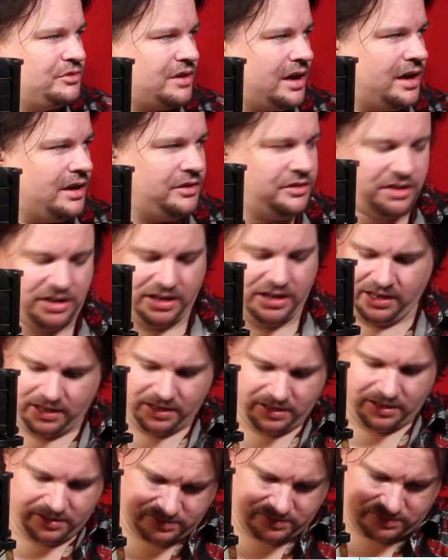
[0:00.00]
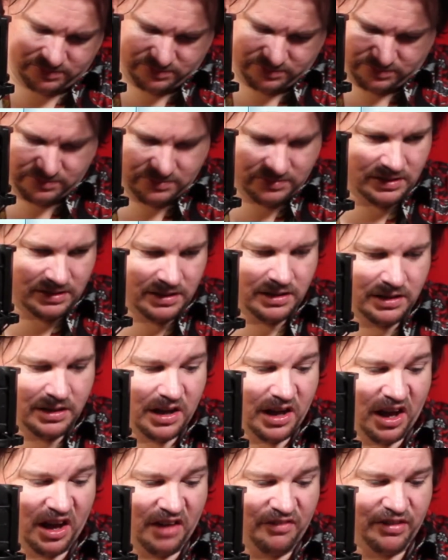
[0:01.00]
under here.
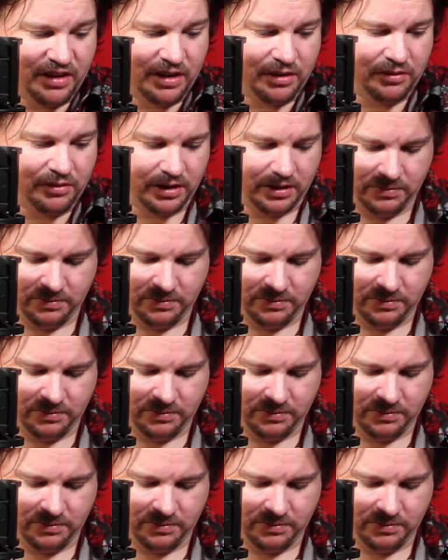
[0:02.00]
I found it.